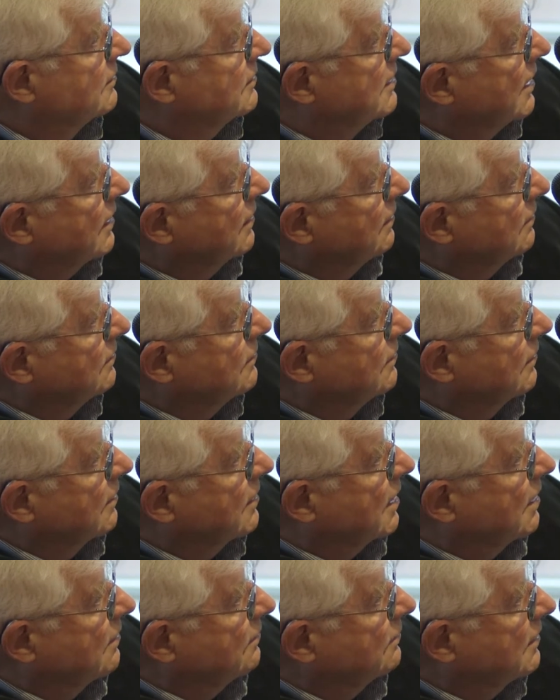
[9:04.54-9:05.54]
taking into
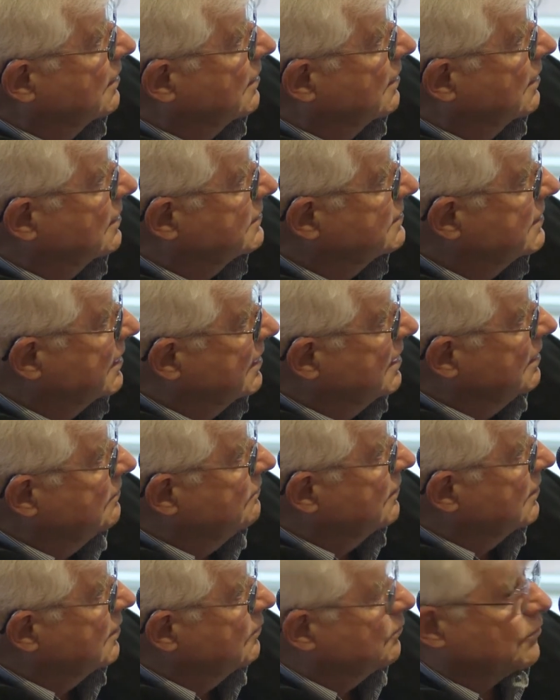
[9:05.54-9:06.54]
account as a key
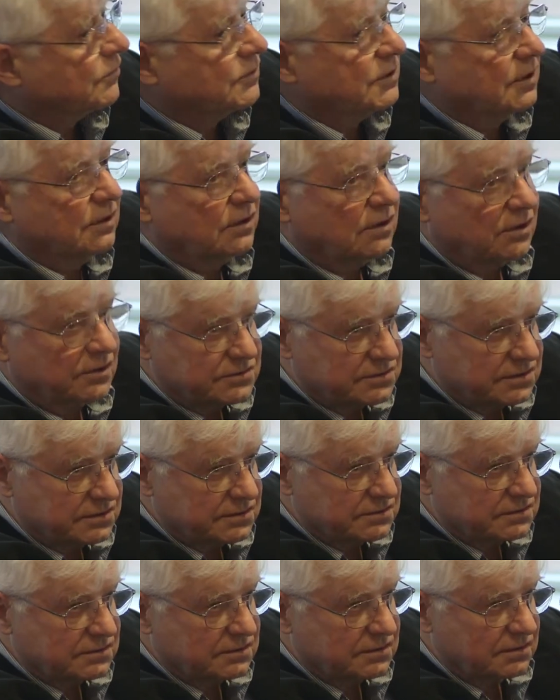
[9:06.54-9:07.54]
variable the
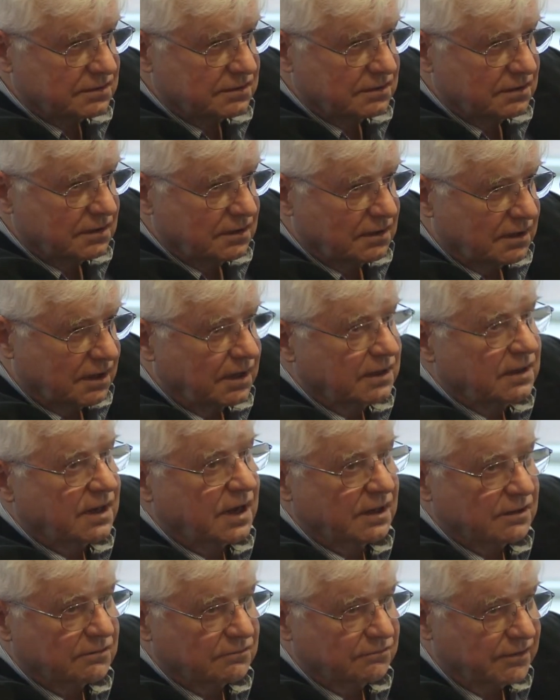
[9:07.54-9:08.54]
losses and
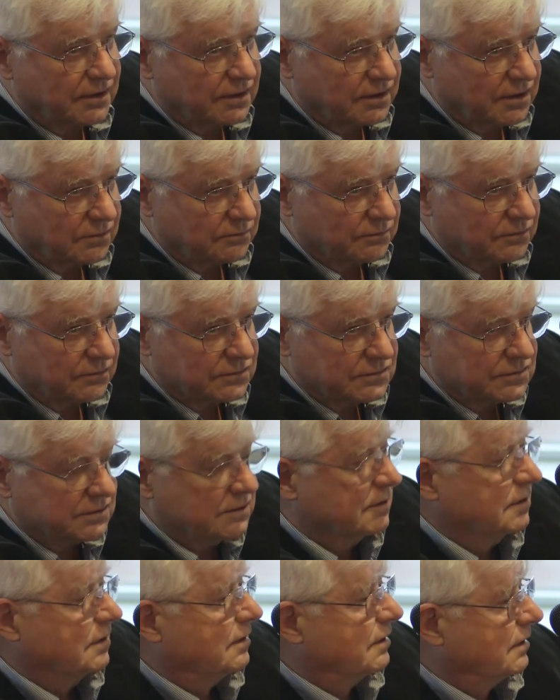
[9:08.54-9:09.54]
other variables.
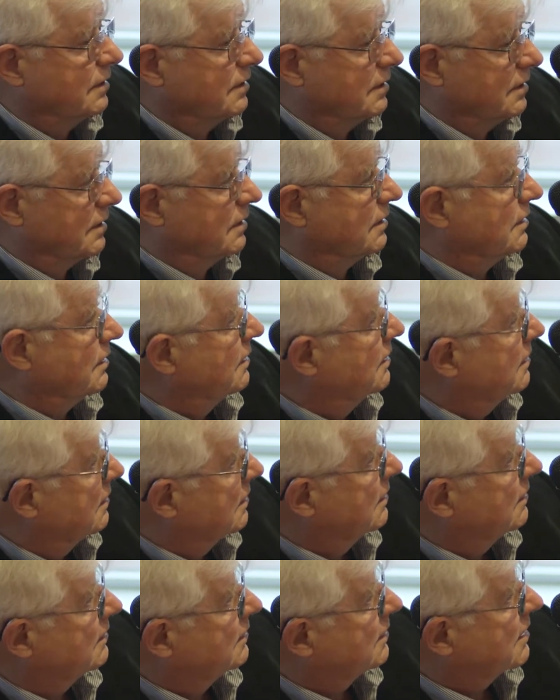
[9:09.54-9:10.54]

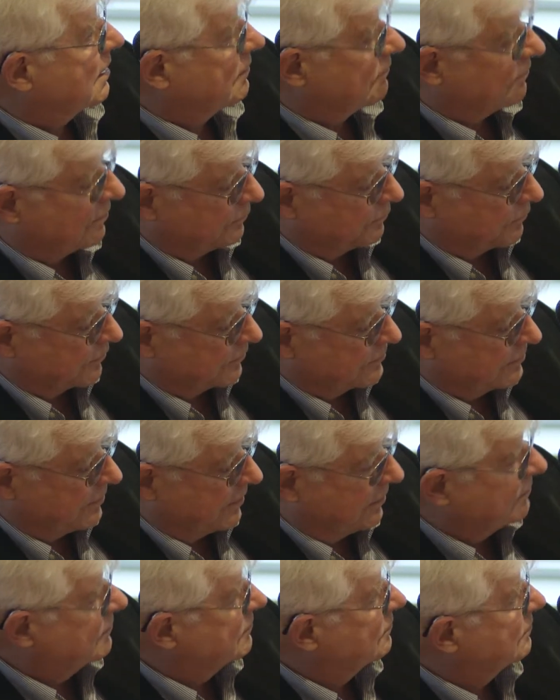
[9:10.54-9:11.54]
And I will
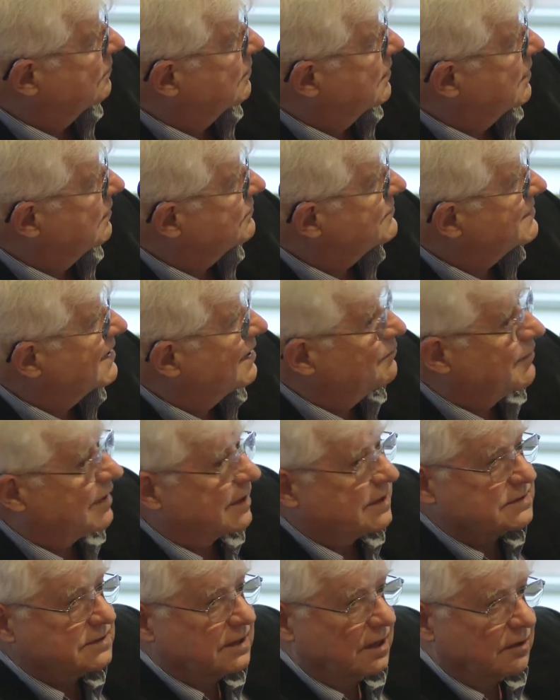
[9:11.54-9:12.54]
proceed to give some
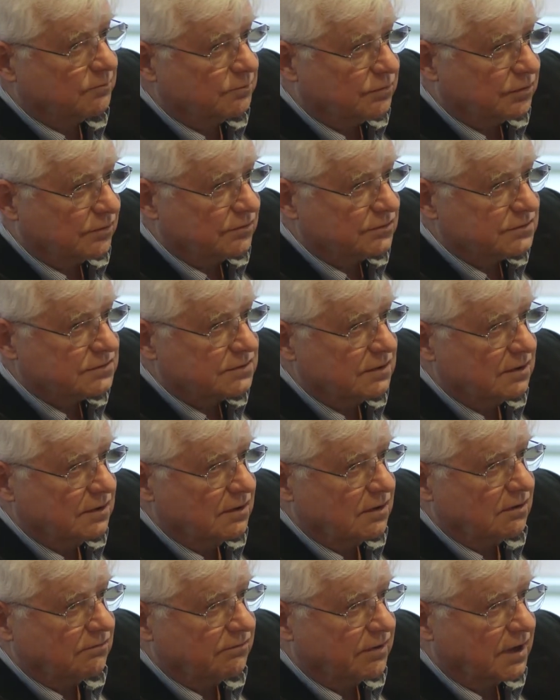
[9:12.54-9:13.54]
examples
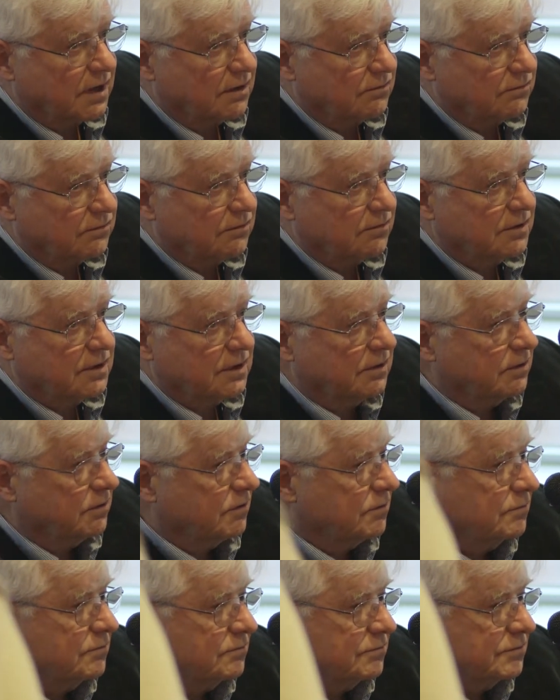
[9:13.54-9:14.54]
of how you can
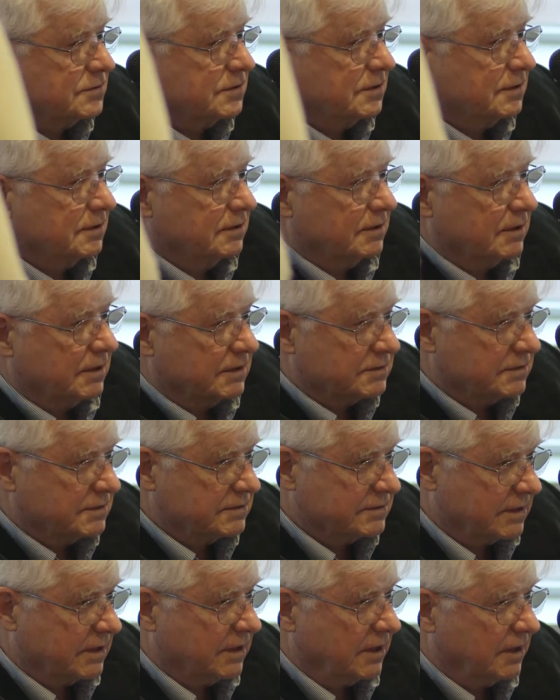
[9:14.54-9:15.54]
use this
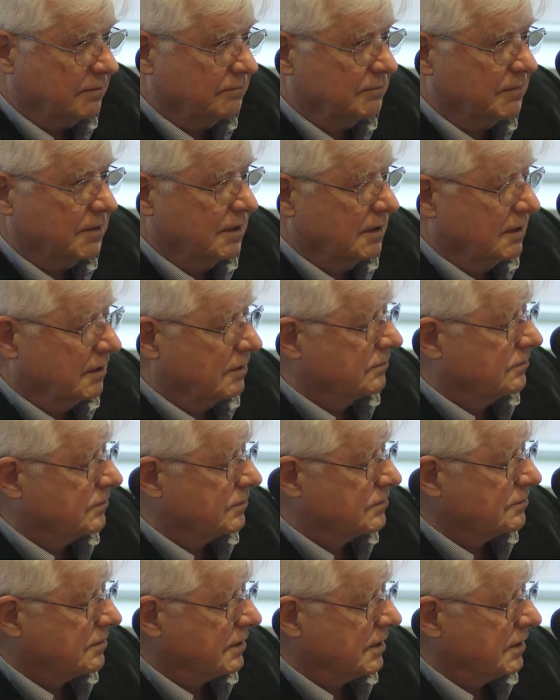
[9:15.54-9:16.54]
scheme to
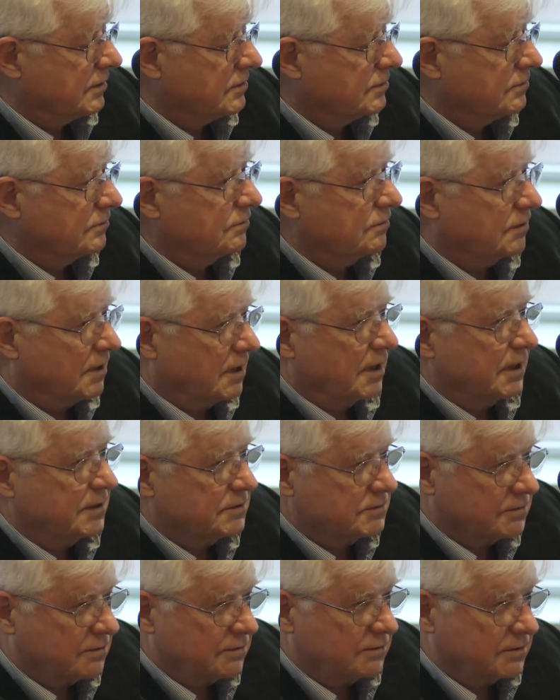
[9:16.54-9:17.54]
try to
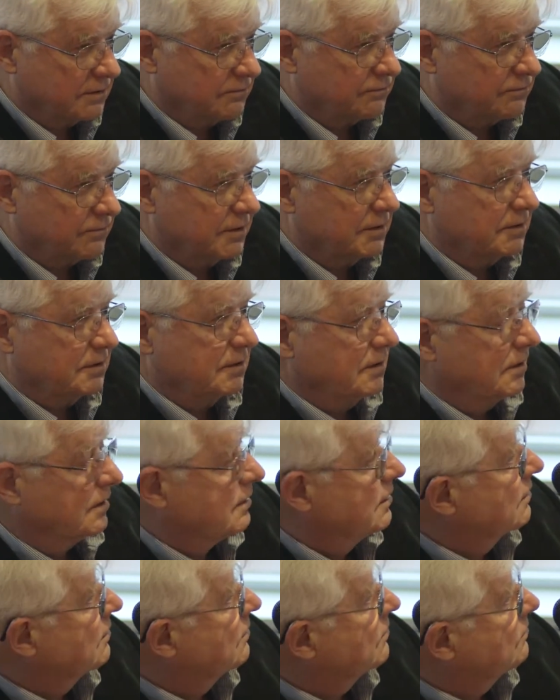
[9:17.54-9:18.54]
answer different
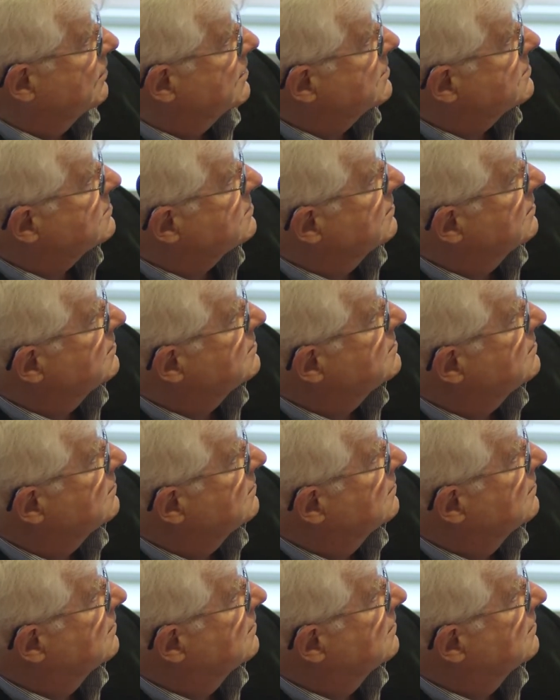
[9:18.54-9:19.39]
questions.